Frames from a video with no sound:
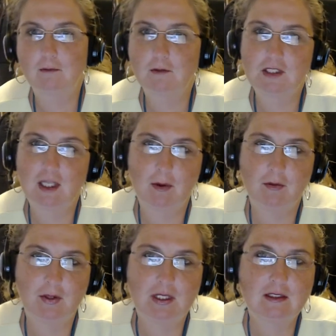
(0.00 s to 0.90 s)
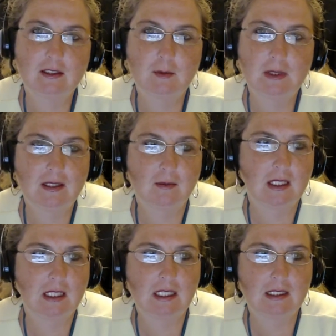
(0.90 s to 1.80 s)
For some of you, this could be
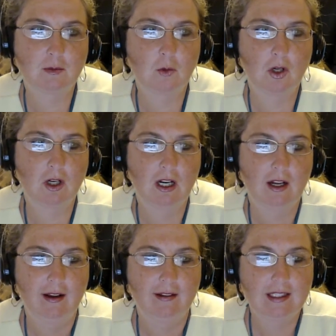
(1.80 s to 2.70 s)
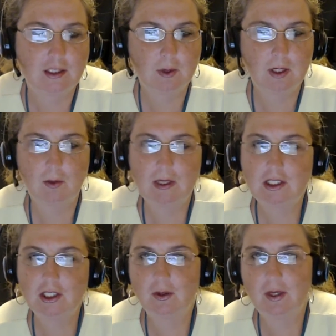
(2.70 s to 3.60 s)
something that is more that you agree
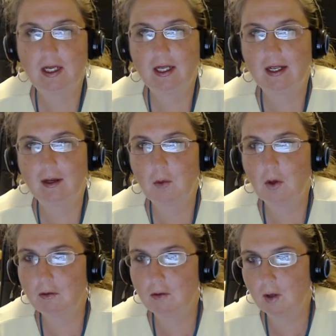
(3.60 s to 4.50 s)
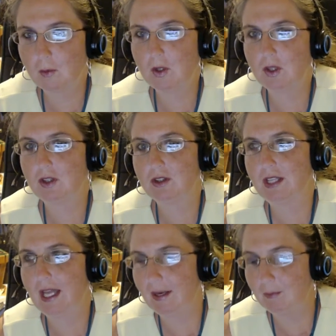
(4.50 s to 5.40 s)
to in a more verbal,
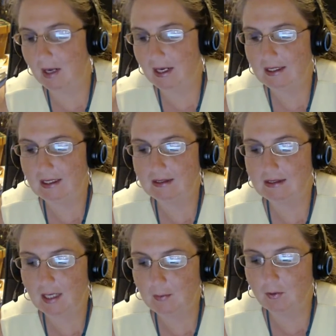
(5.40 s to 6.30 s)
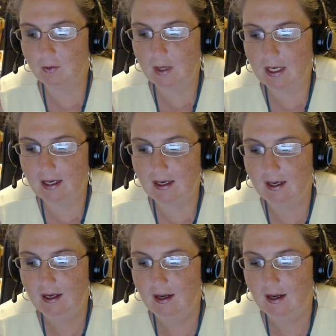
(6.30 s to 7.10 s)
non-binding type of way.